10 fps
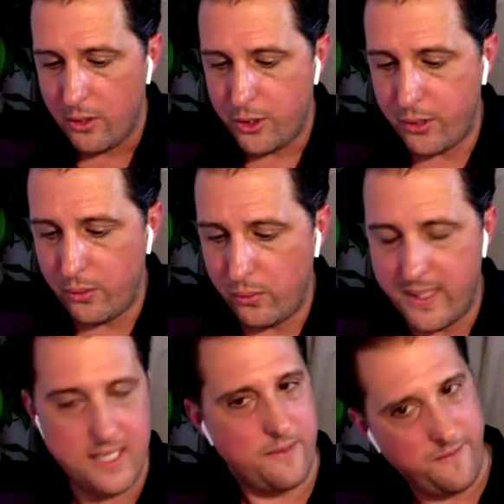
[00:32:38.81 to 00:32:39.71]
to
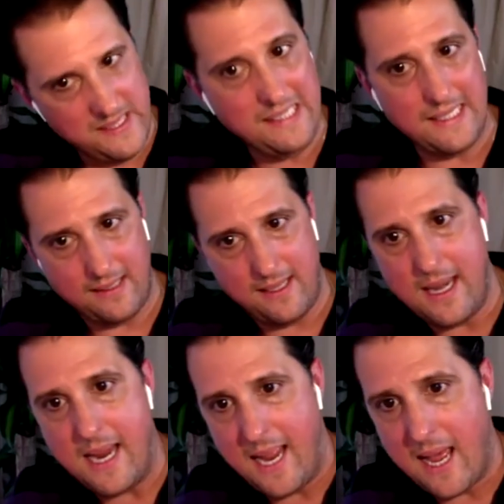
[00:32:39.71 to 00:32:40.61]
this feeling that
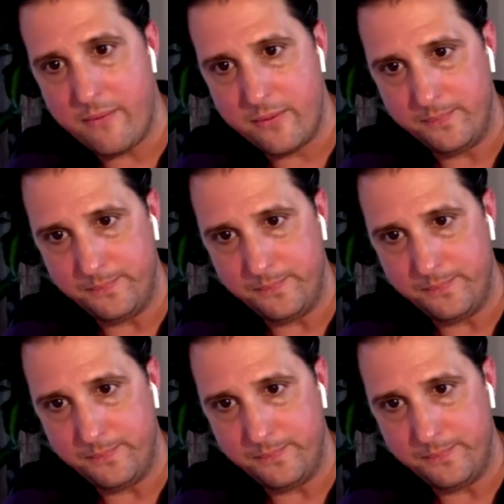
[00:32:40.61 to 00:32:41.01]
I have,